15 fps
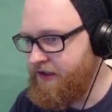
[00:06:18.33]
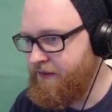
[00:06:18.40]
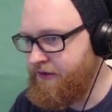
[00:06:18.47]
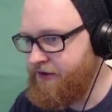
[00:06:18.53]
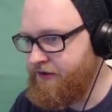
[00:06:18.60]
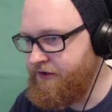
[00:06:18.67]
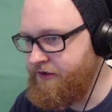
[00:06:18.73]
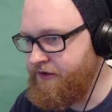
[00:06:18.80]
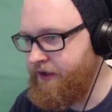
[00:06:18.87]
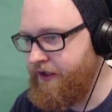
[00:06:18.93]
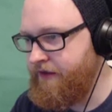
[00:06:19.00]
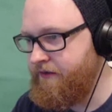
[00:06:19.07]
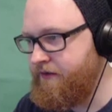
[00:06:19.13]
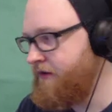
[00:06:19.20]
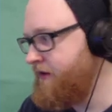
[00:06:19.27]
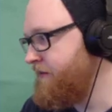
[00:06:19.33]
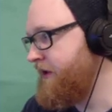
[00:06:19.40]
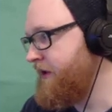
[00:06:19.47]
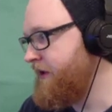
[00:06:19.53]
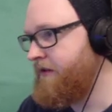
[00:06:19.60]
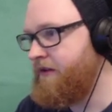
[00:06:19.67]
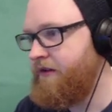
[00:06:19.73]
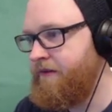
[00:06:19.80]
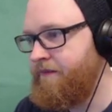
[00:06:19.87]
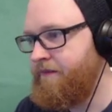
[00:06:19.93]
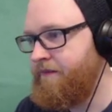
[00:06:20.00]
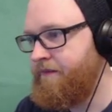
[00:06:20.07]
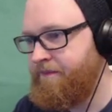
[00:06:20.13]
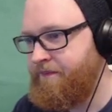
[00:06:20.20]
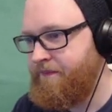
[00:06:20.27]
Come on, just wiggle. Oh my god.
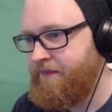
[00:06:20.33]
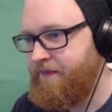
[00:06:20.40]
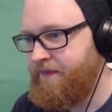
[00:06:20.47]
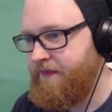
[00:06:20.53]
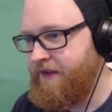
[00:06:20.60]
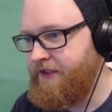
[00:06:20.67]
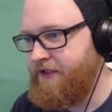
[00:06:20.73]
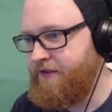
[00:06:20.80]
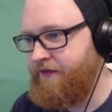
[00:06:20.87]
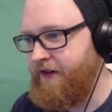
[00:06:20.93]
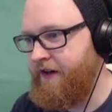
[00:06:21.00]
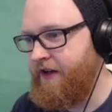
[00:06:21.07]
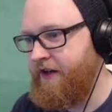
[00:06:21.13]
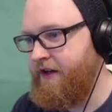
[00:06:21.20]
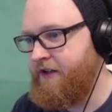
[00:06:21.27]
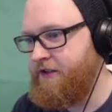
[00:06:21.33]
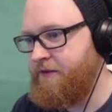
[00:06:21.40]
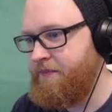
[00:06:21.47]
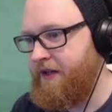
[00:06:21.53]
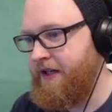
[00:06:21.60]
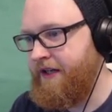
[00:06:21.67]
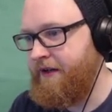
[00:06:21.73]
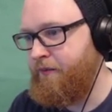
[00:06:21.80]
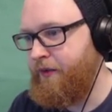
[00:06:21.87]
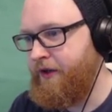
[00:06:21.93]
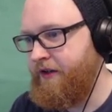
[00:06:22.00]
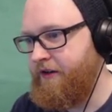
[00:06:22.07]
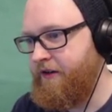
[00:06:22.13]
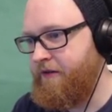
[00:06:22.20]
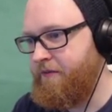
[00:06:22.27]
This is very hard to play in
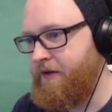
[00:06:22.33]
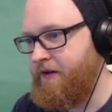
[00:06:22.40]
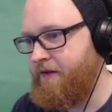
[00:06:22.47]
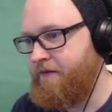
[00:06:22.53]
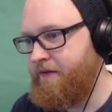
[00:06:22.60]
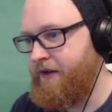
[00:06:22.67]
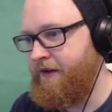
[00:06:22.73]
windowed mode.